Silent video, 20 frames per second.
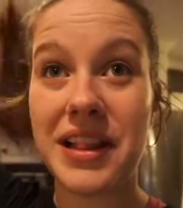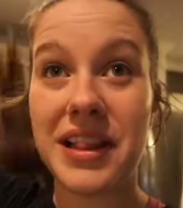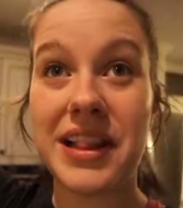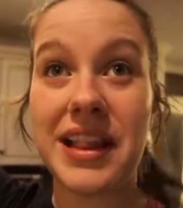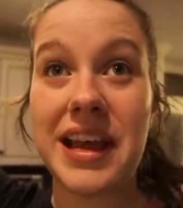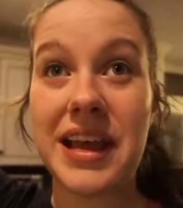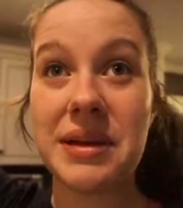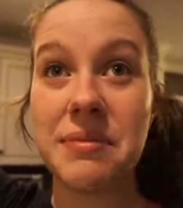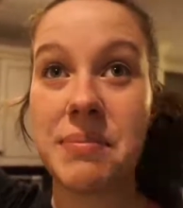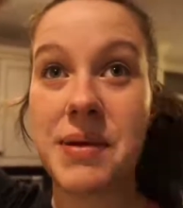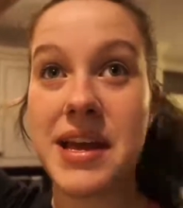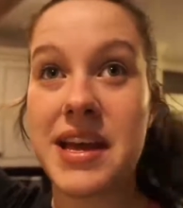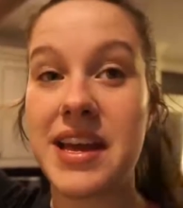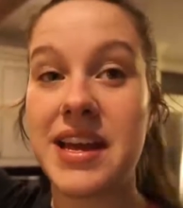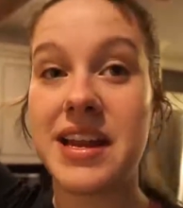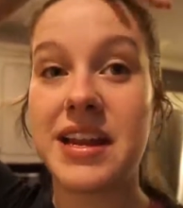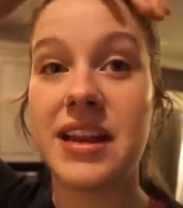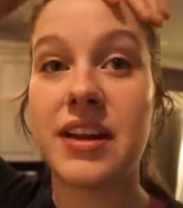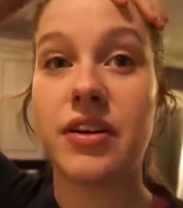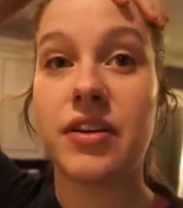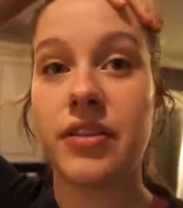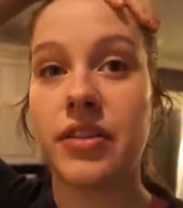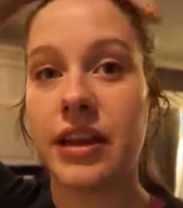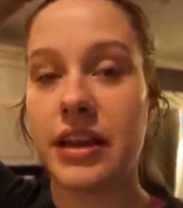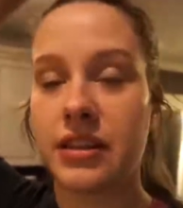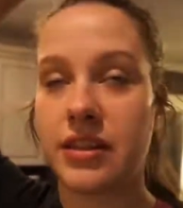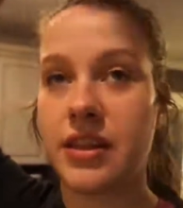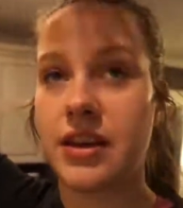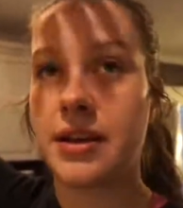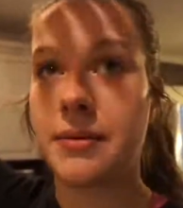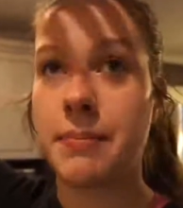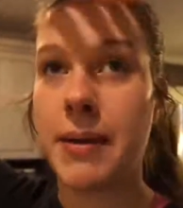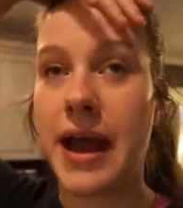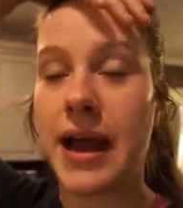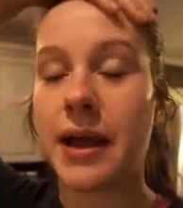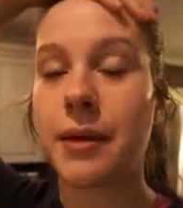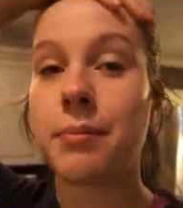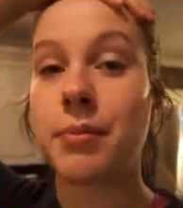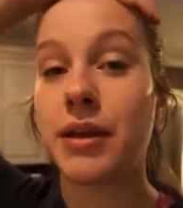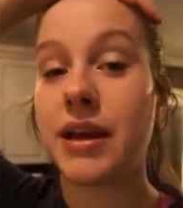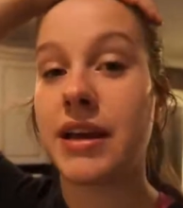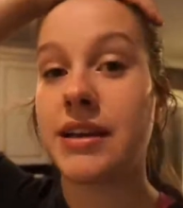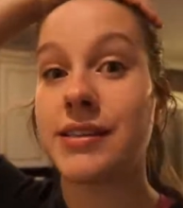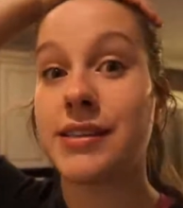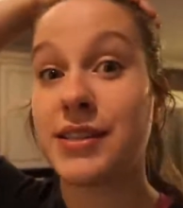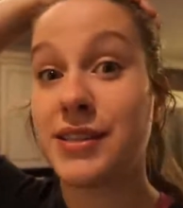playpen, or like the pack and play,